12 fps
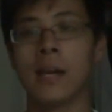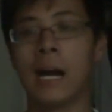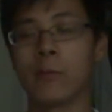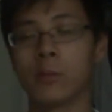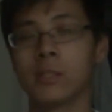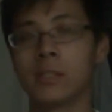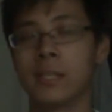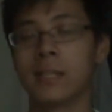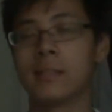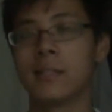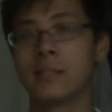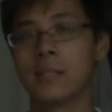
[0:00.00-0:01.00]
I really
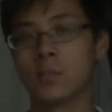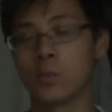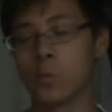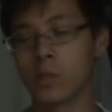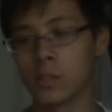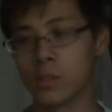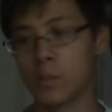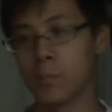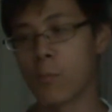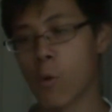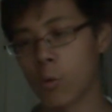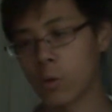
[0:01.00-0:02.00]
think this is one of the
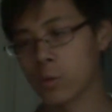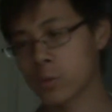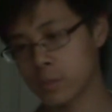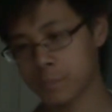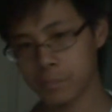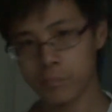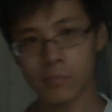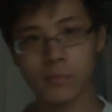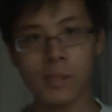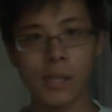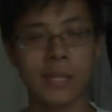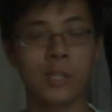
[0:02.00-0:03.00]
morals
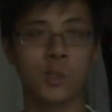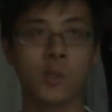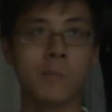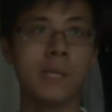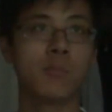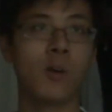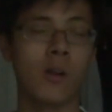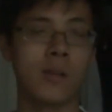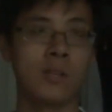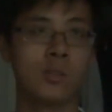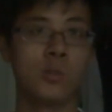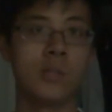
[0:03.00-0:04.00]
that should be brought
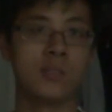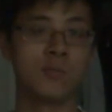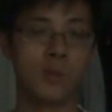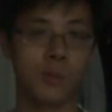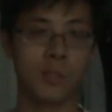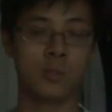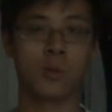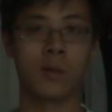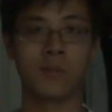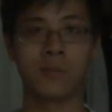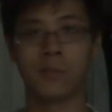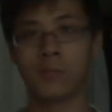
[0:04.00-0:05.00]
into this film in
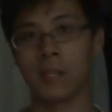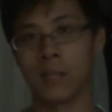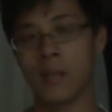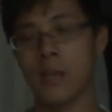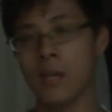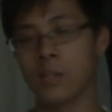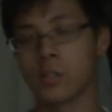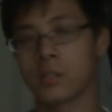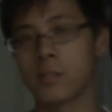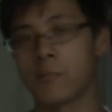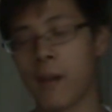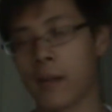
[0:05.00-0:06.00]
twenty fifteen.
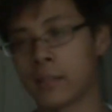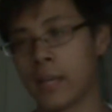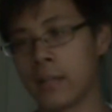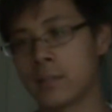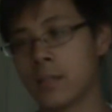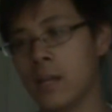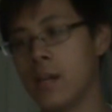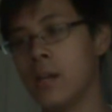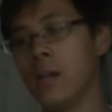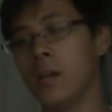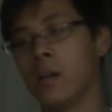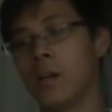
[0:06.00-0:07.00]
Just the fact that
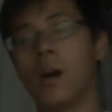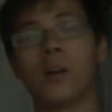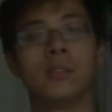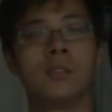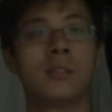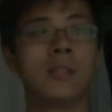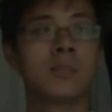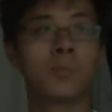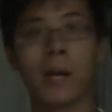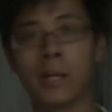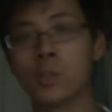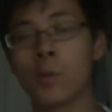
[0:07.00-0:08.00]
uh,
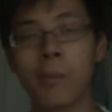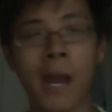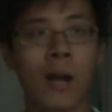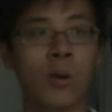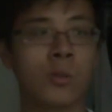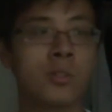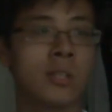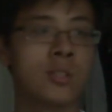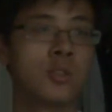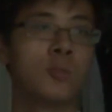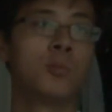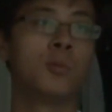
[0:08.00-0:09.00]
despite your powers as
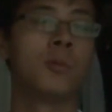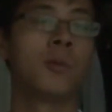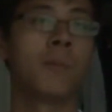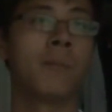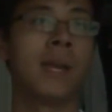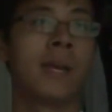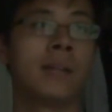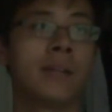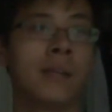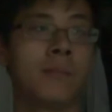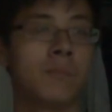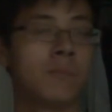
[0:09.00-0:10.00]
Superman,
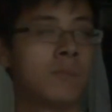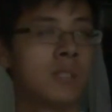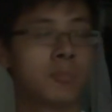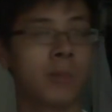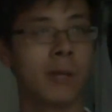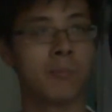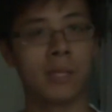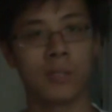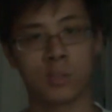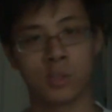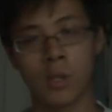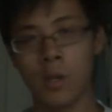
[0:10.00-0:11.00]
and despite
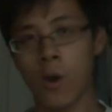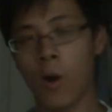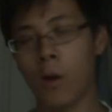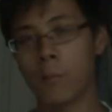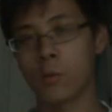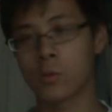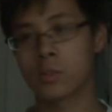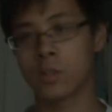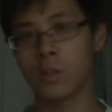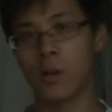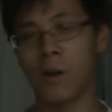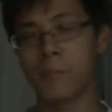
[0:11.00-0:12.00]
being almost
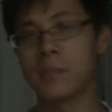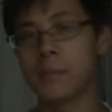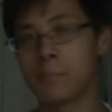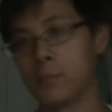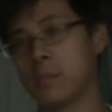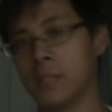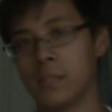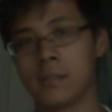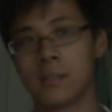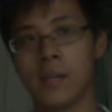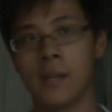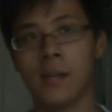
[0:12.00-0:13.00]
omnipotent,